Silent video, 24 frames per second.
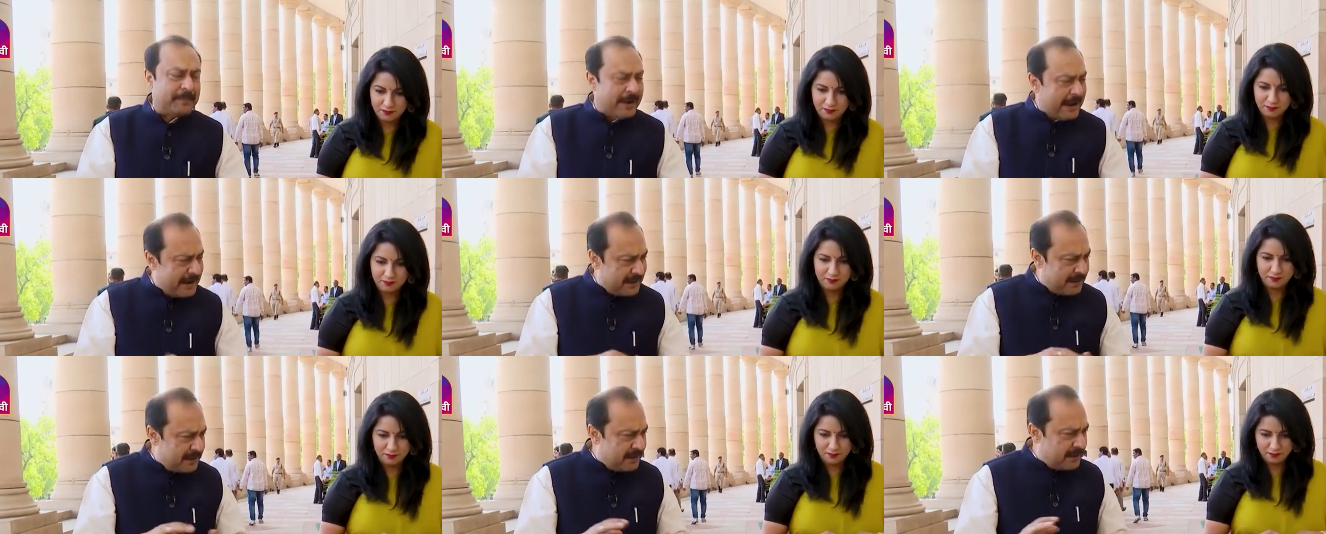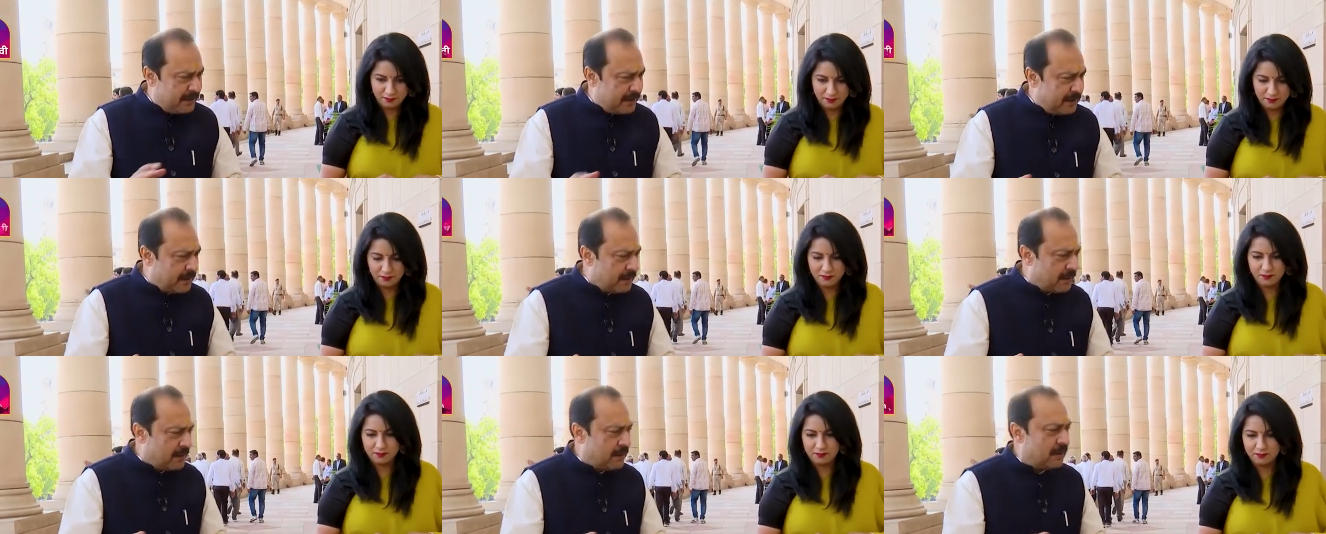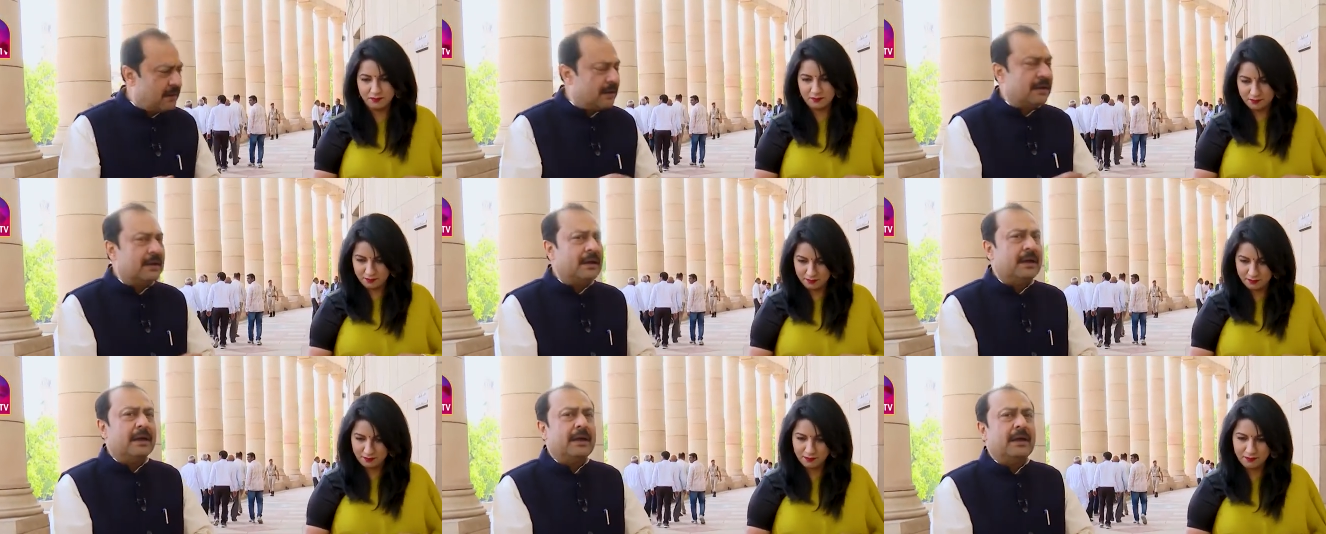Speaker 1: pan-India,
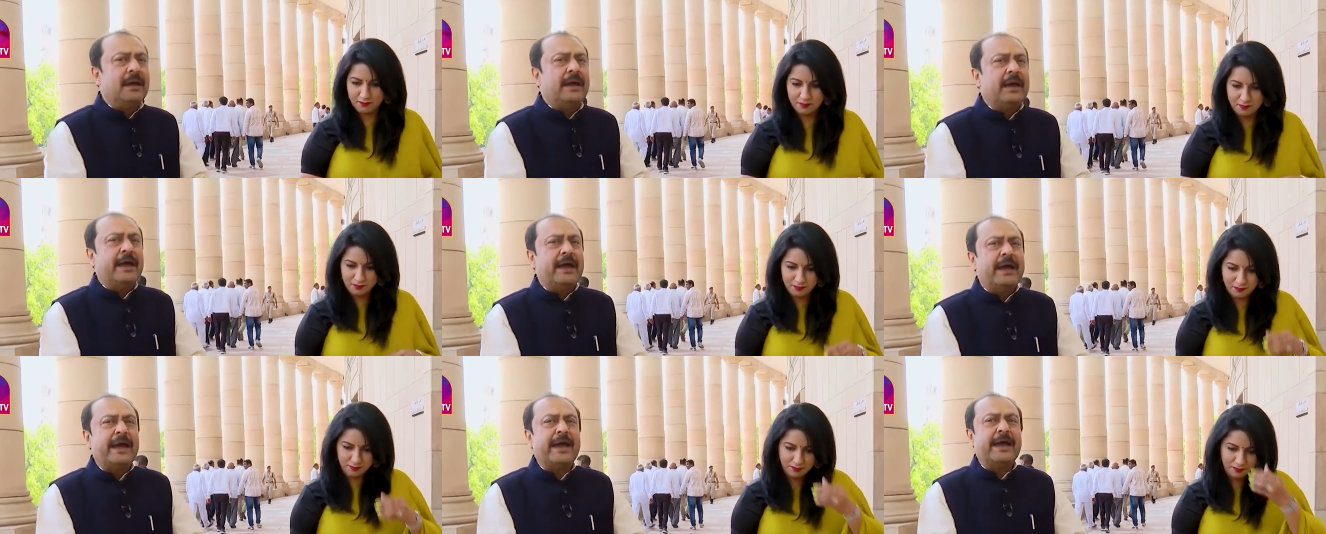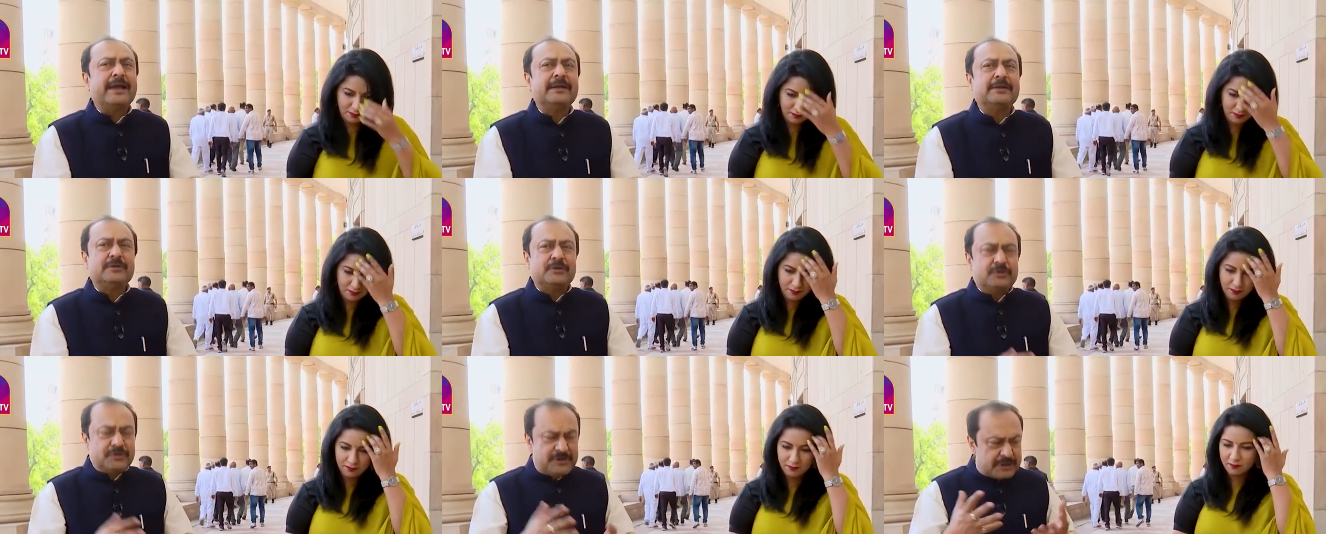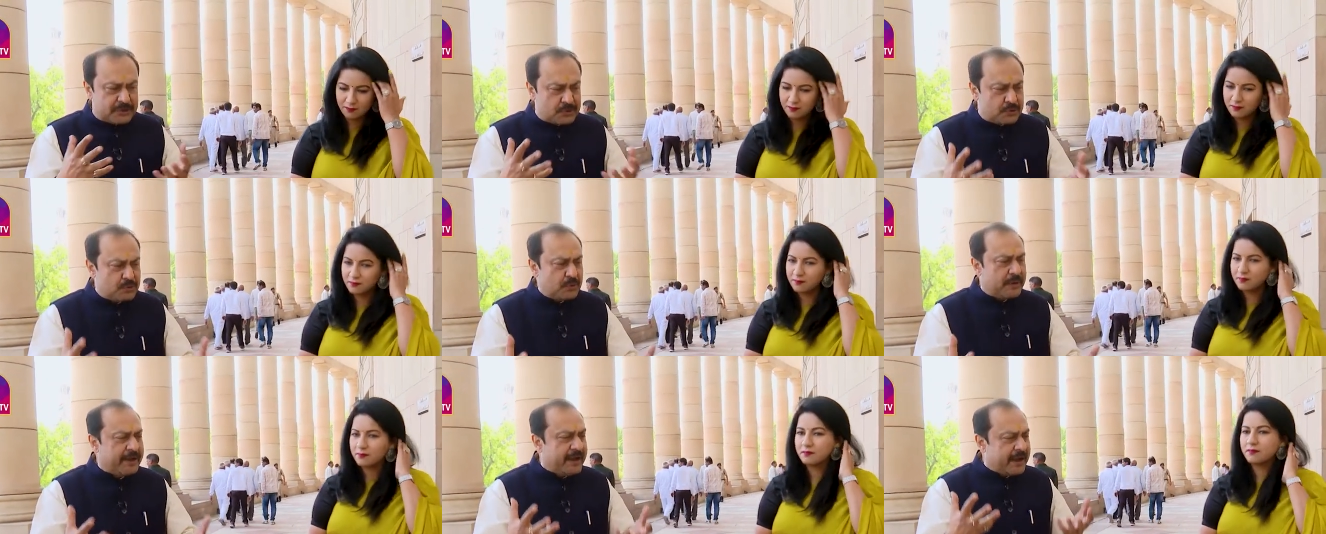and
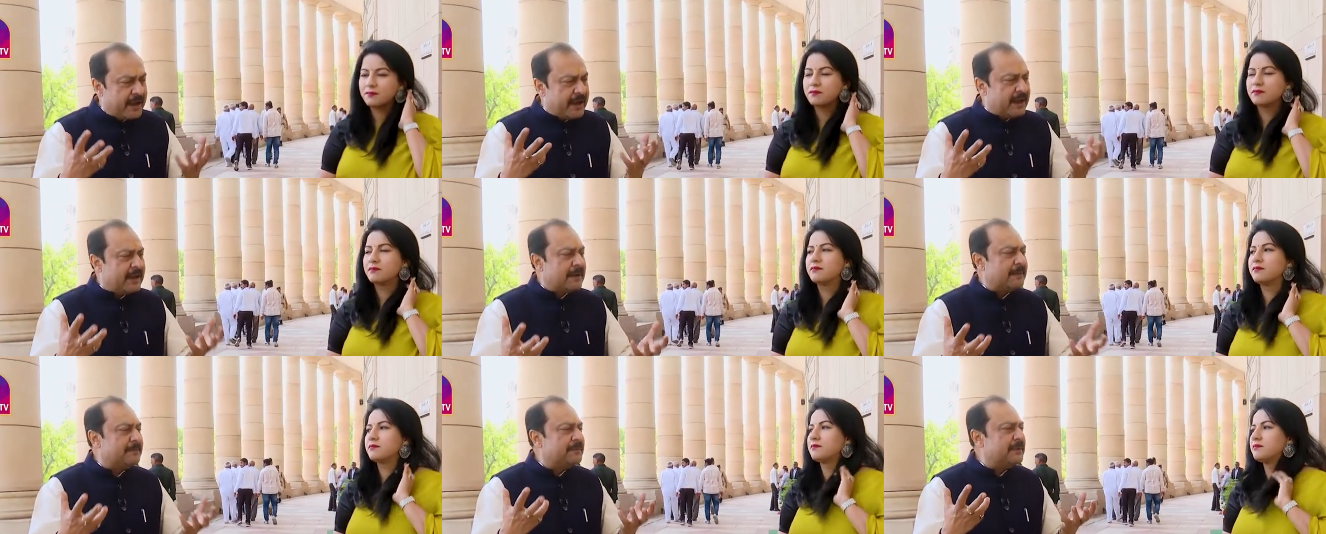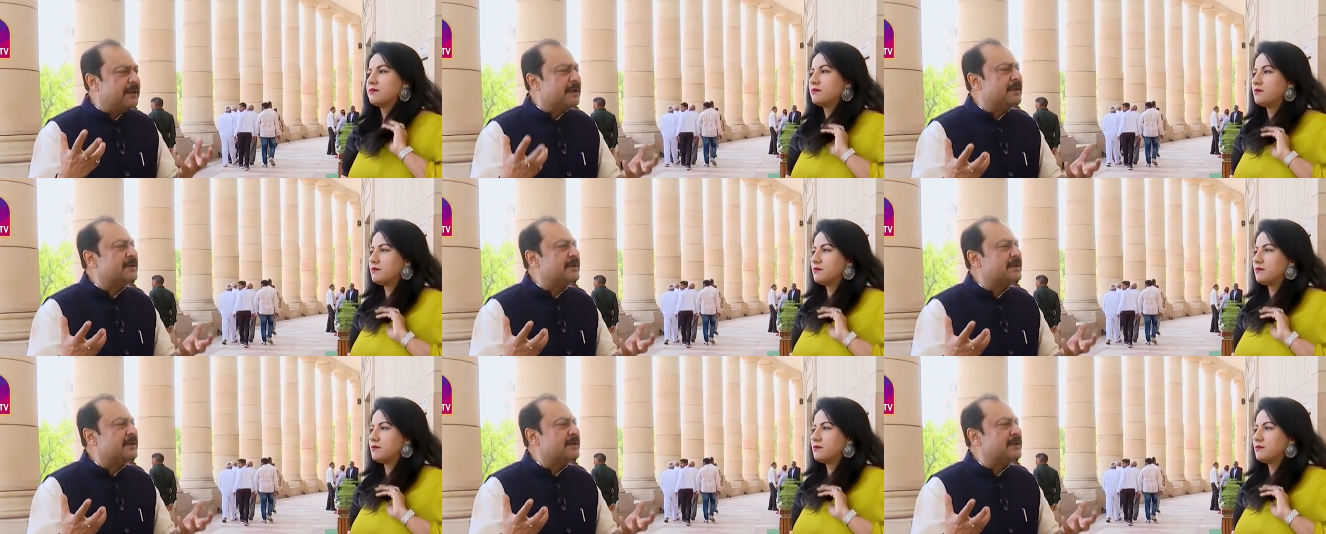just to gear up the